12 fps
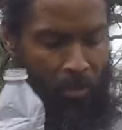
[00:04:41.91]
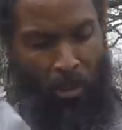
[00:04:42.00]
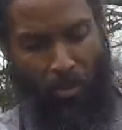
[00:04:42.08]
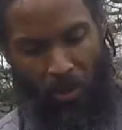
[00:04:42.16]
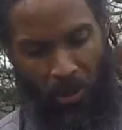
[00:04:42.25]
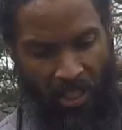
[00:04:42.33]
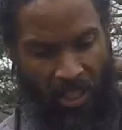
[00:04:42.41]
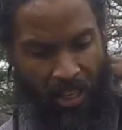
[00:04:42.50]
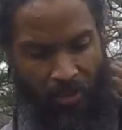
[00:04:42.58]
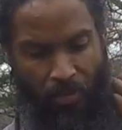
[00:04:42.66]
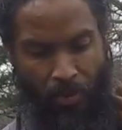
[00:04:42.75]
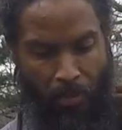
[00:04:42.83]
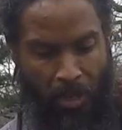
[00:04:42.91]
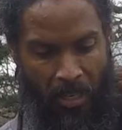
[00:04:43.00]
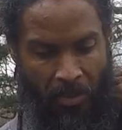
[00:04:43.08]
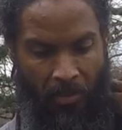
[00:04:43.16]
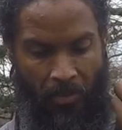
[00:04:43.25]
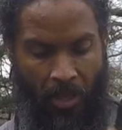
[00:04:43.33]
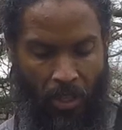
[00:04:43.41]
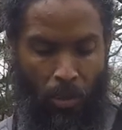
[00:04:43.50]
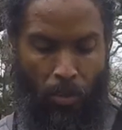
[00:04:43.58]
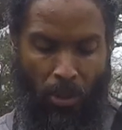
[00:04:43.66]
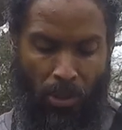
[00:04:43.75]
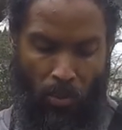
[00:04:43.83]
put it here for a minute.
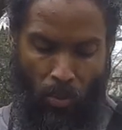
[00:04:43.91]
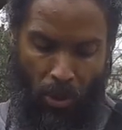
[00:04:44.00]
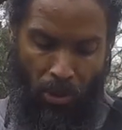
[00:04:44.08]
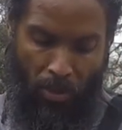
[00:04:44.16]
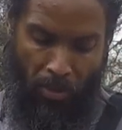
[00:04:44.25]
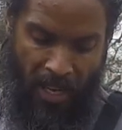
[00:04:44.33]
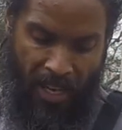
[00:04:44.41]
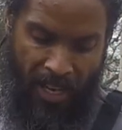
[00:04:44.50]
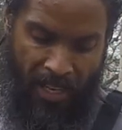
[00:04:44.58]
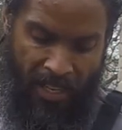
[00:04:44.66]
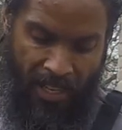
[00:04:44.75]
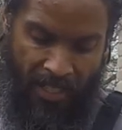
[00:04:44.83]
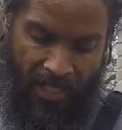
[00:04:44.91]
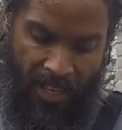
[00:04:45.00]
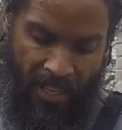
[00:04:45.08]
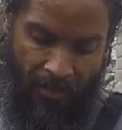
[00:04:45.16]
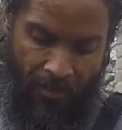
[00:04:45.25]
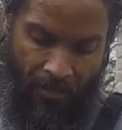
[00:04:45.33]
Just put some water on my hand like that.